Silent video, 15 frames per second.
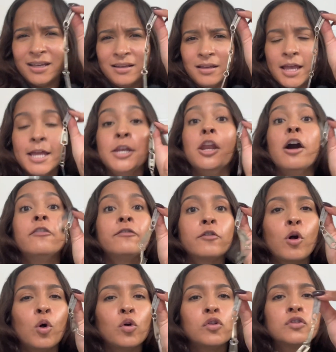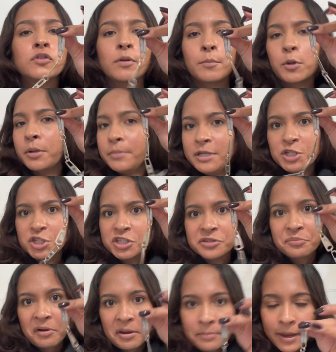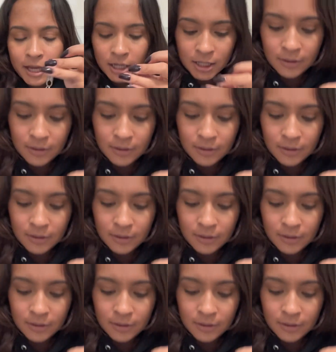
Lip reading: enough gold, so I'm gonna be just spray painting